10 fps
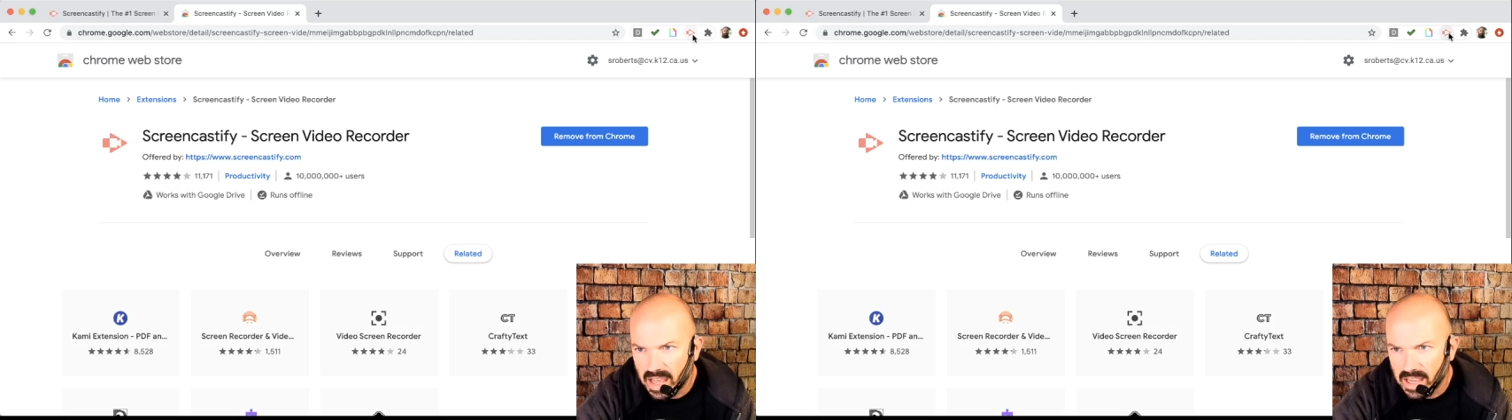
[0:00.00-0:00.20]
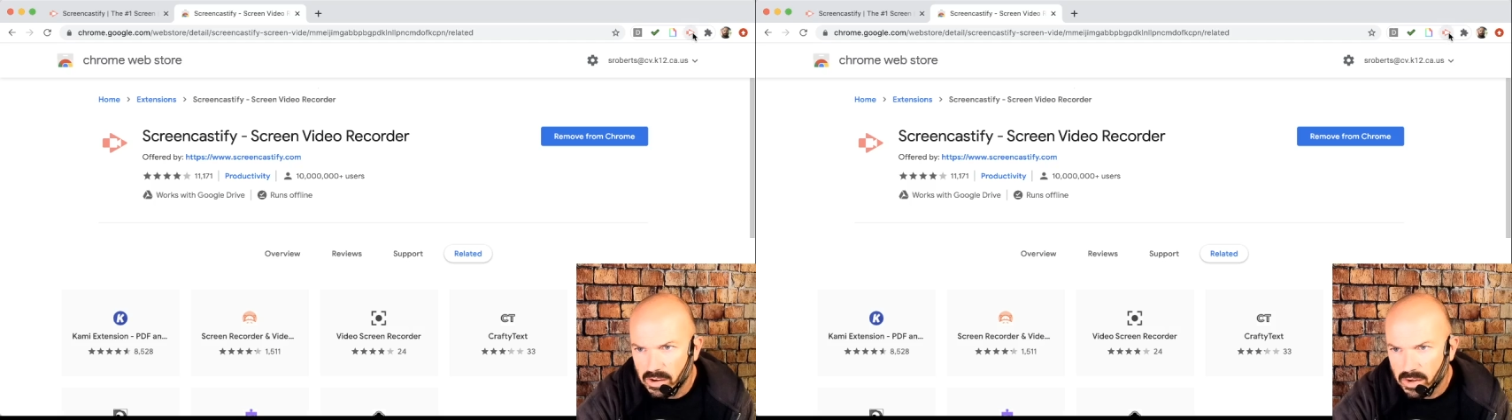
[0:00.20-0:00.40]

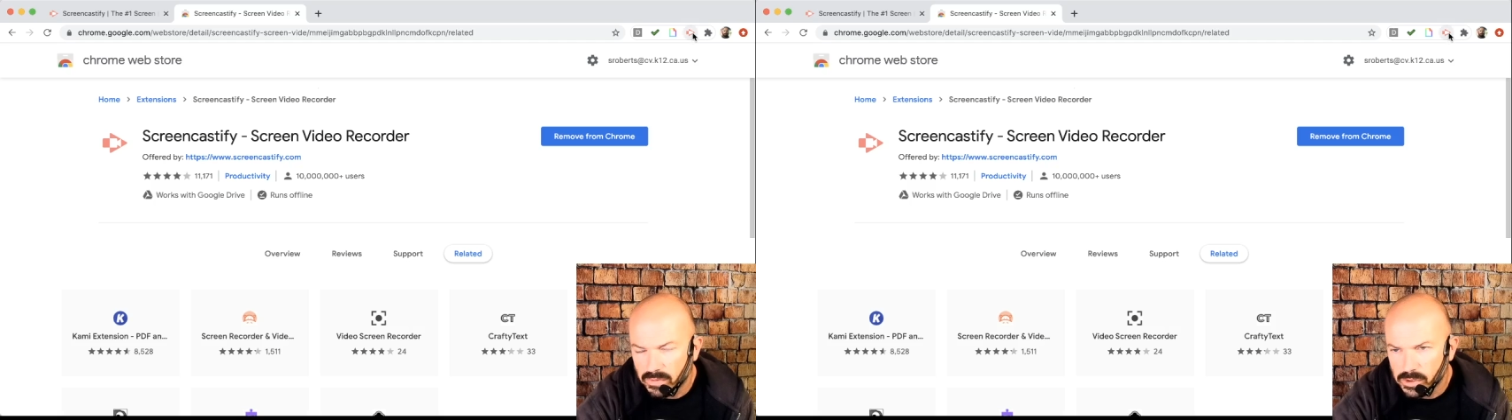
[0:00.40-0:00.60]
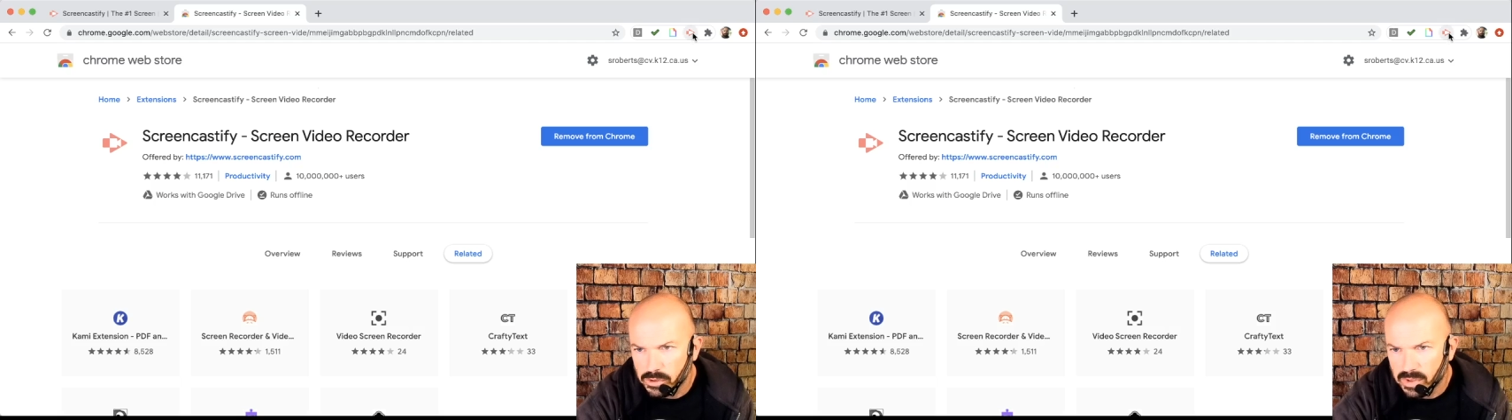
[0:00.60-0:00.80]
icon
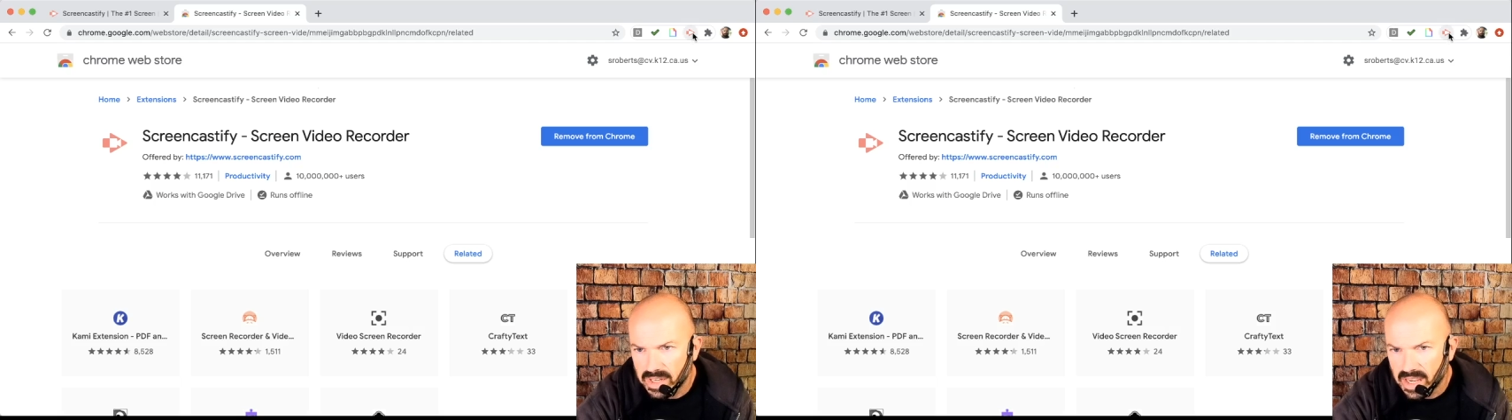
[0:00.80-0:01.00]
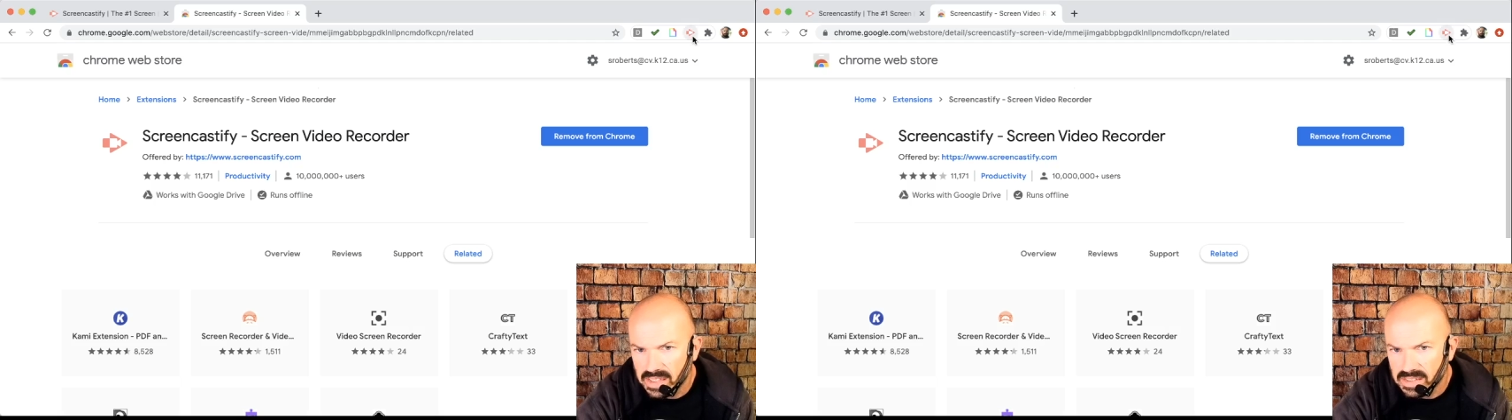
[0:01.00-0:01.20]
for
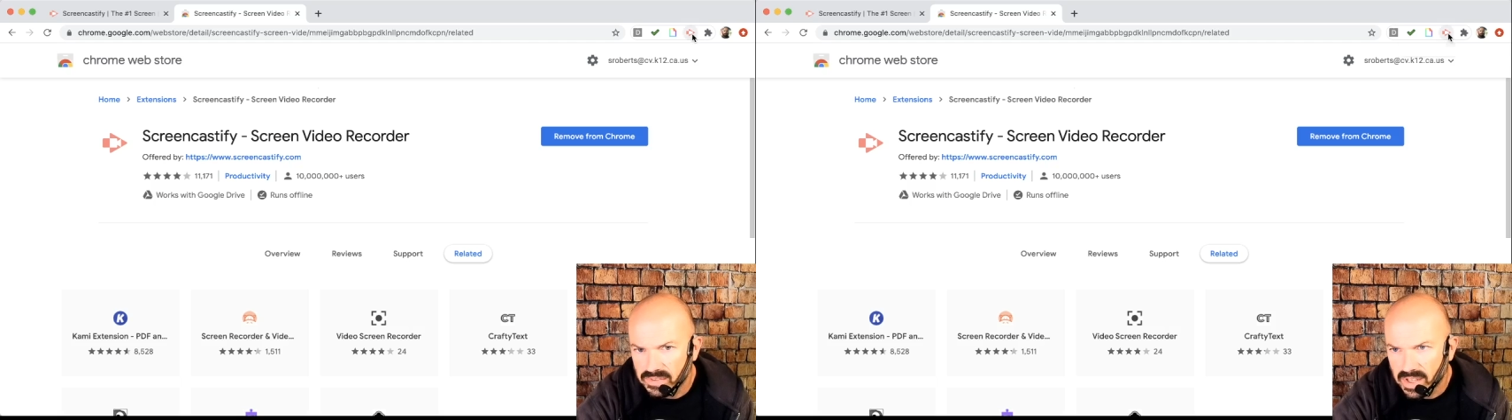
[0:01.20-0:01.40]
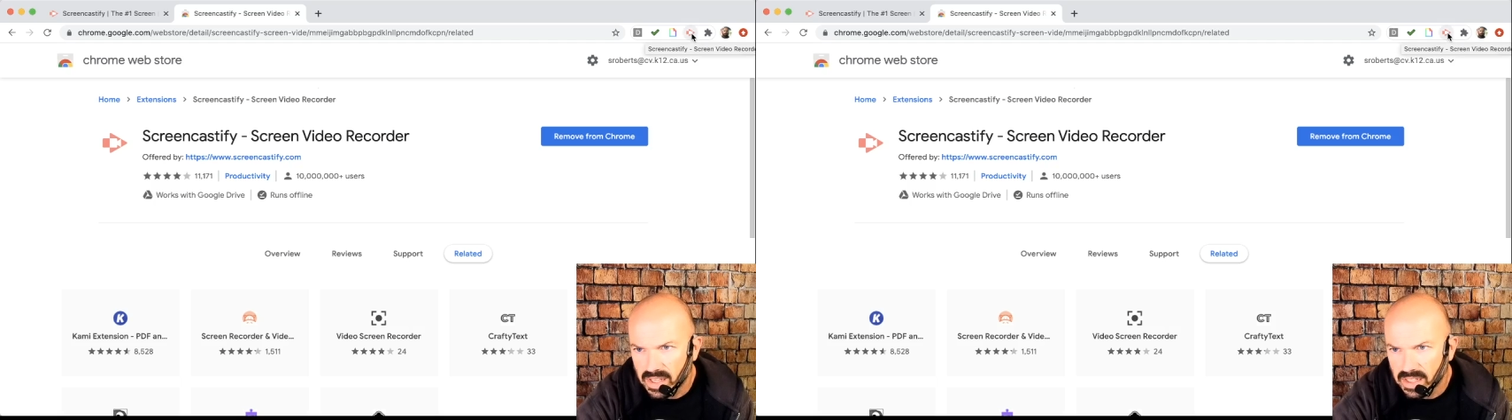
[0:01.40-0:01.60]

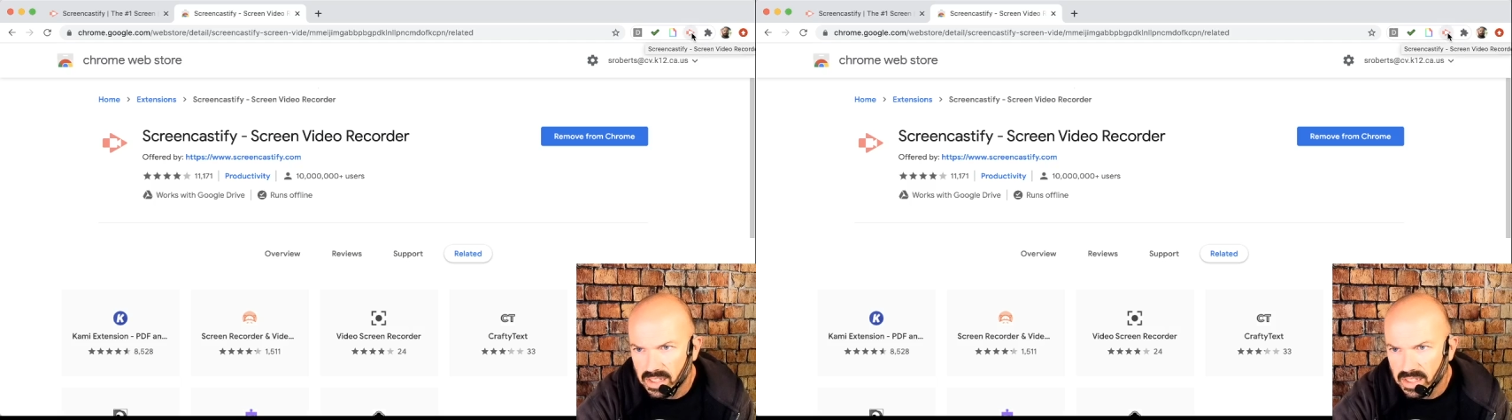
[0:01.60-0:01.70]
ScreenCastify.